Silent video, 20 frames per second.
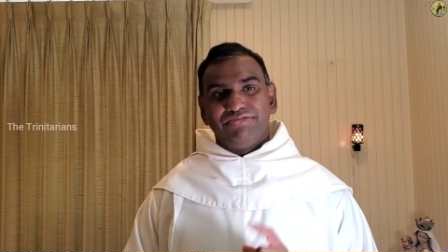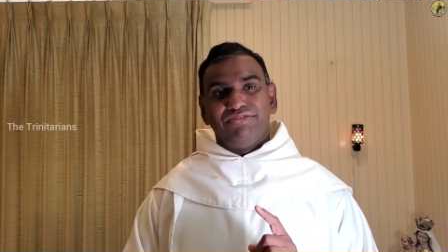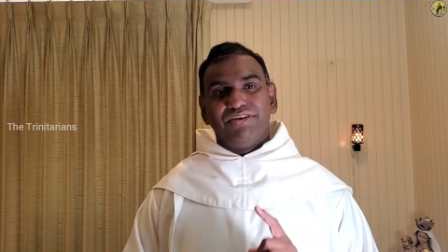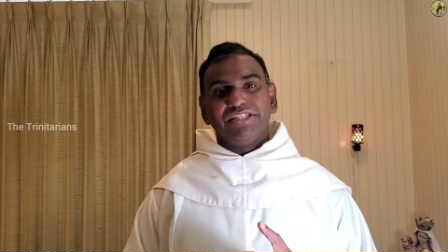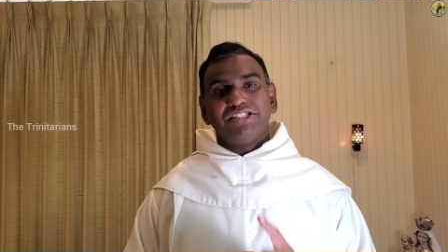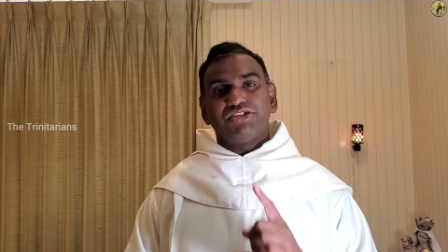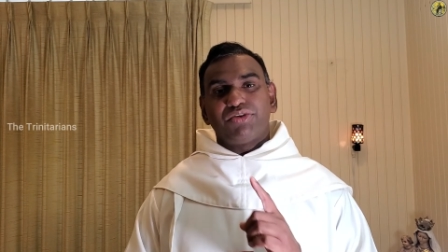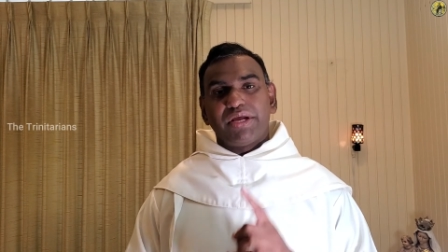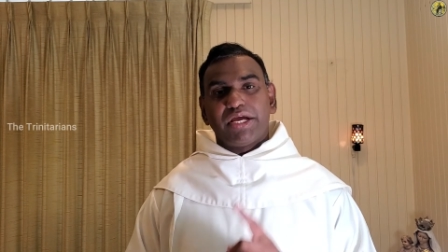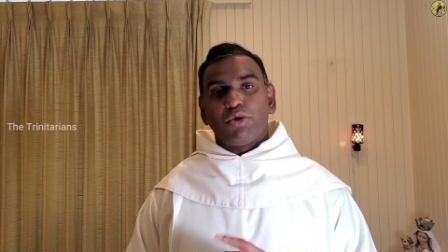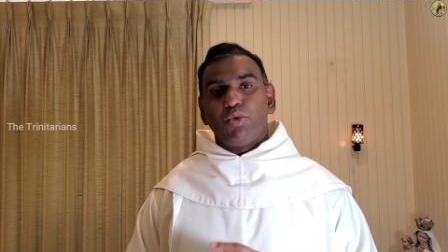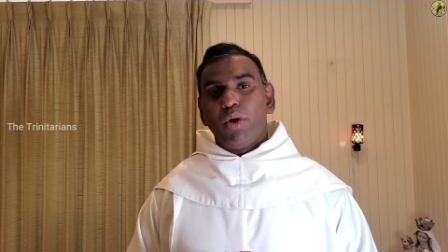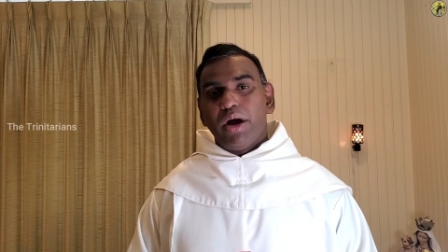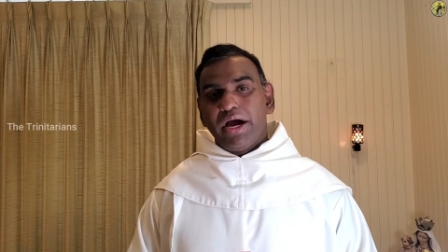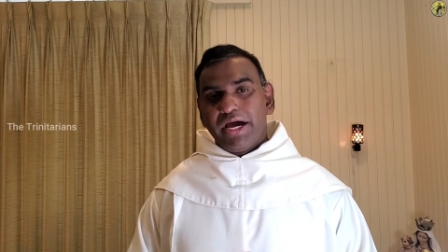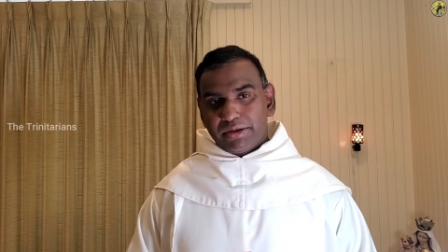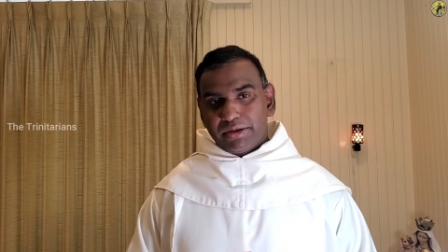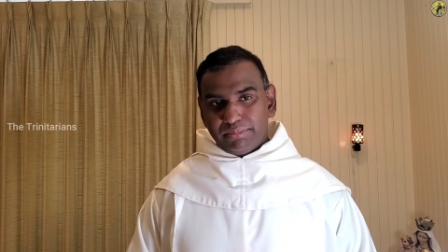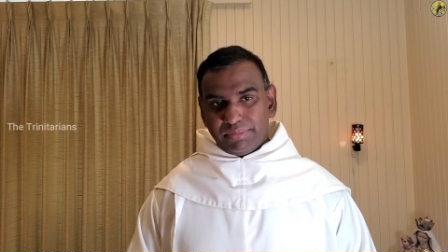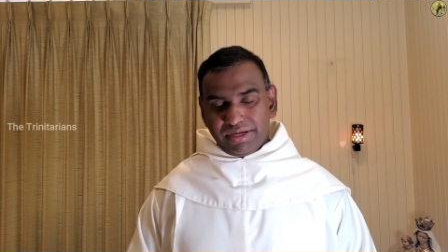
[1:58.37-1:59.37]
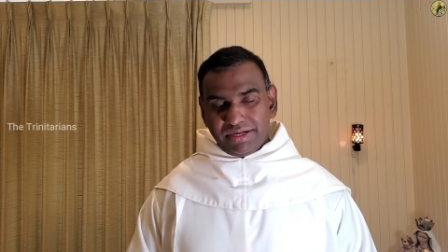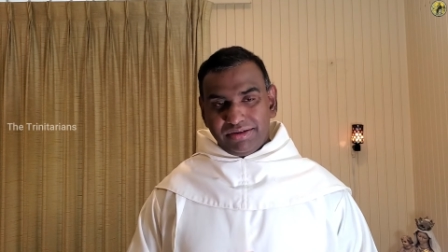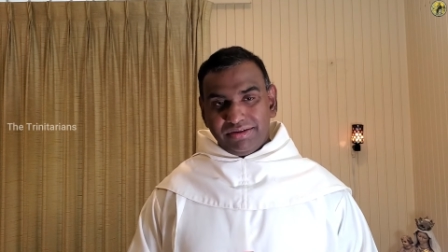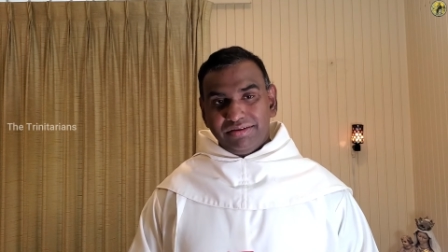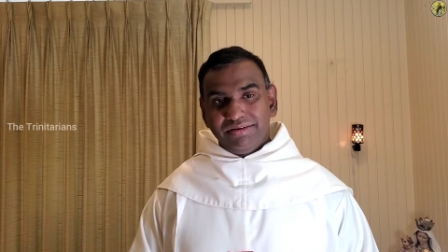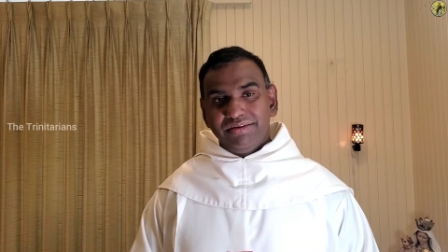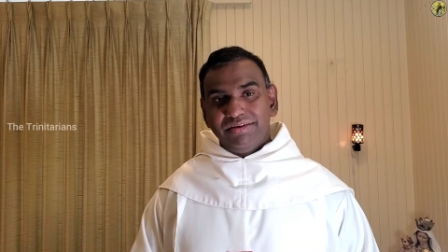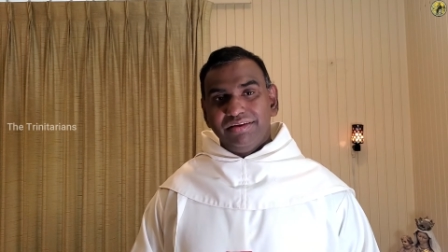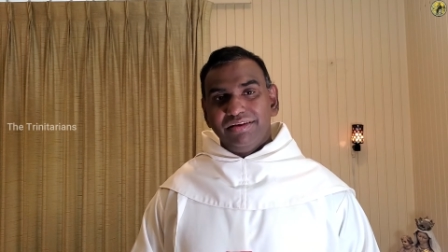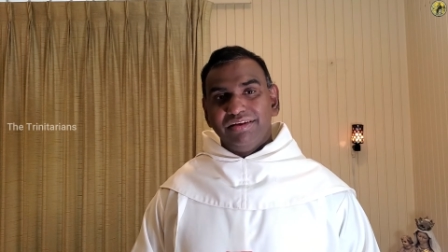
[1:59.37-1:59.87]
first requirement
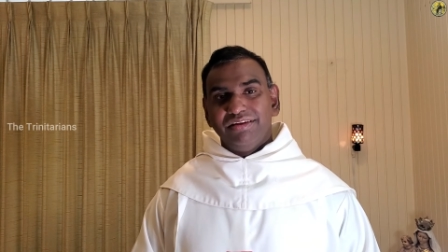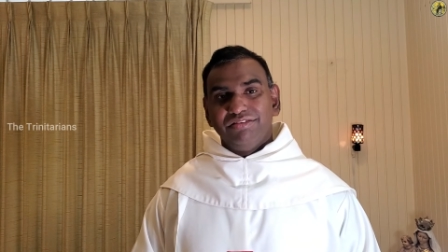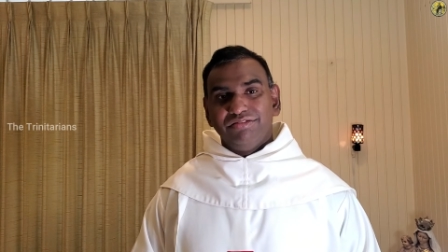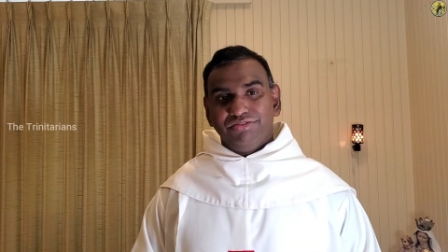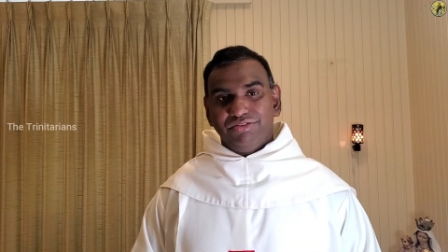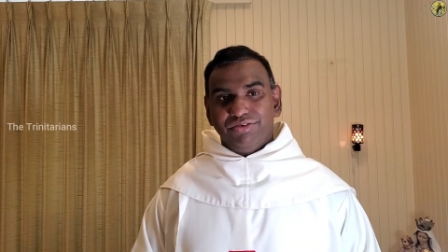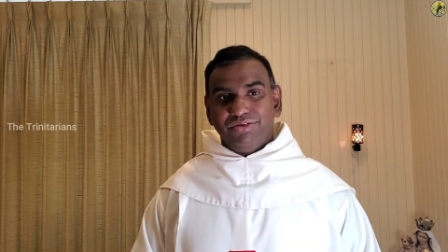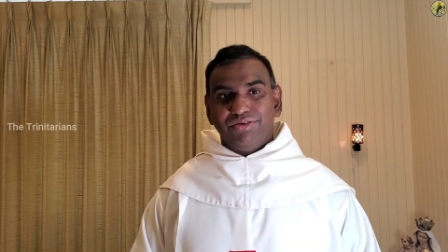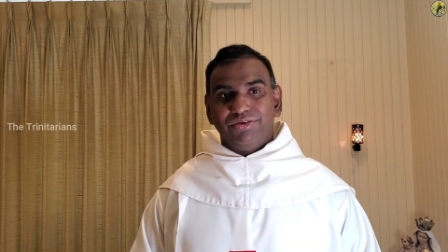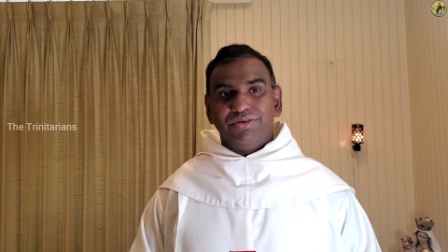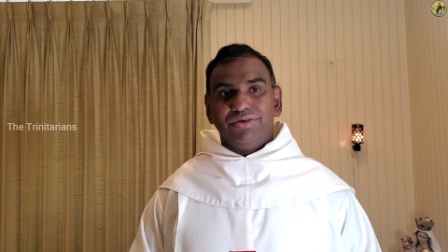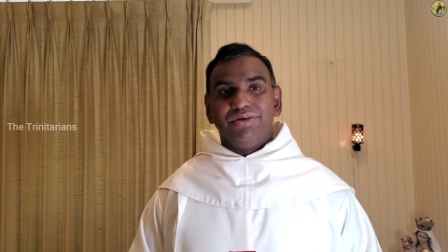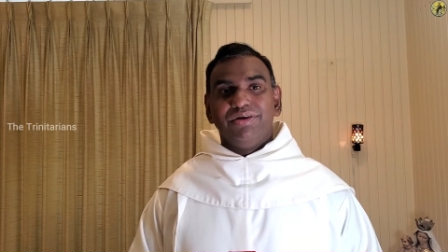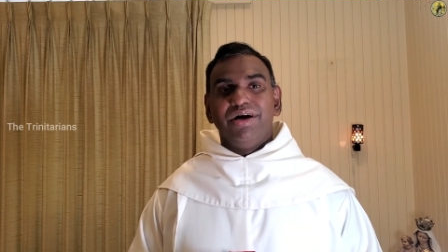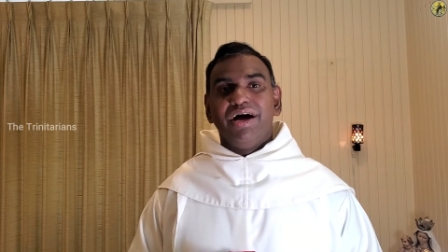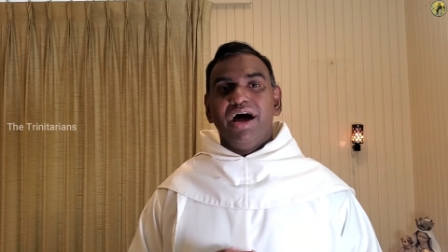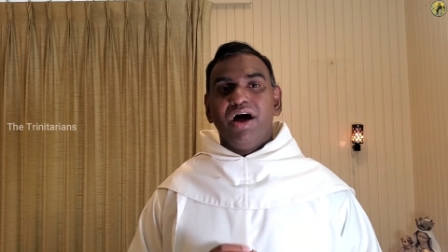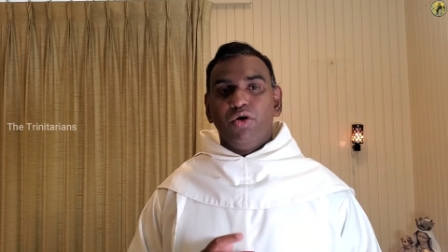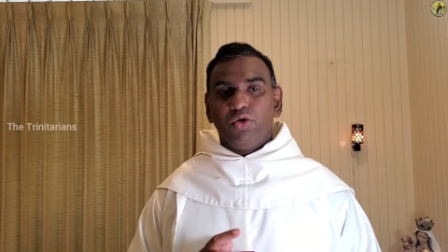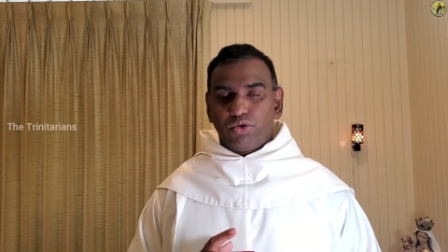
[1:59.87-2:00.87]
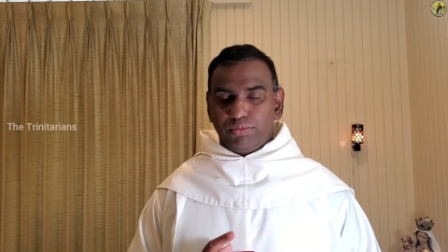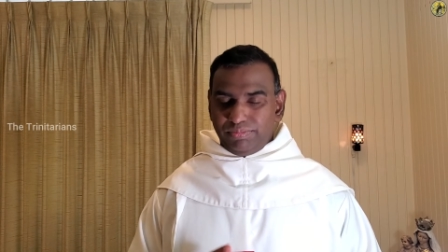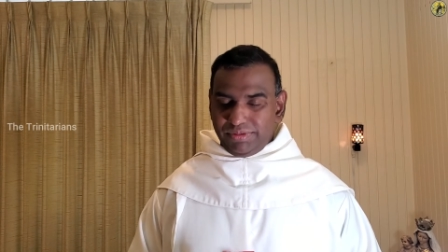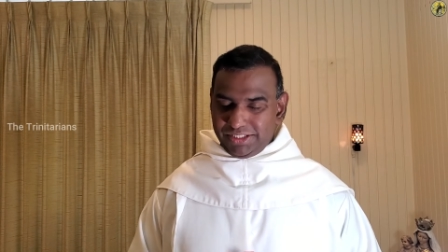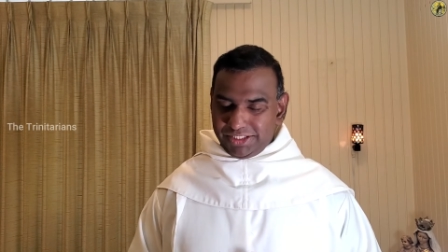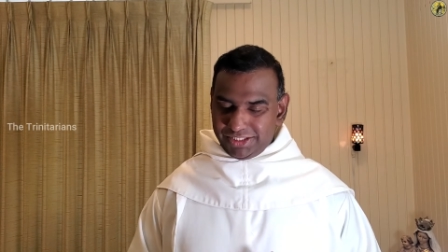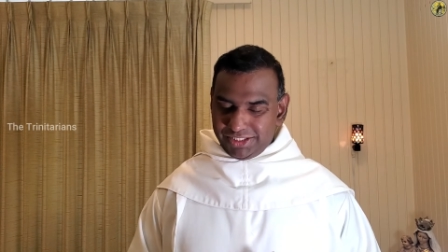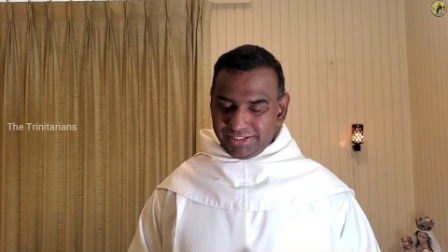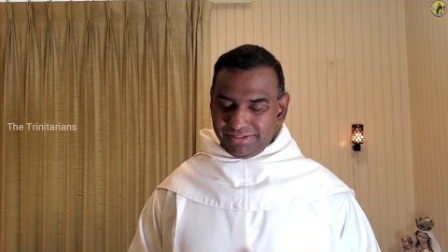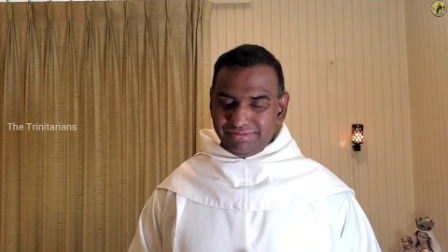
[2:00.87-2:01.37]
for our
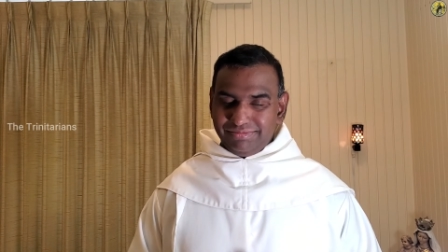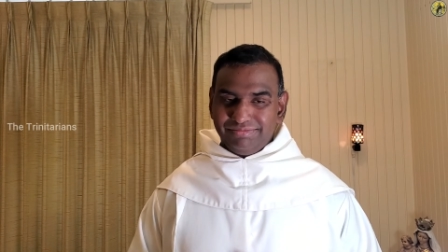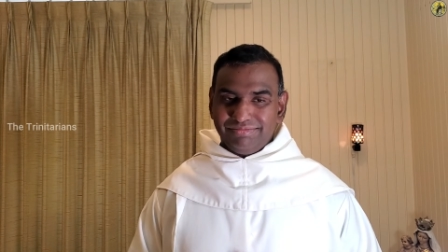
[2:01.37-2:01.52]
mission,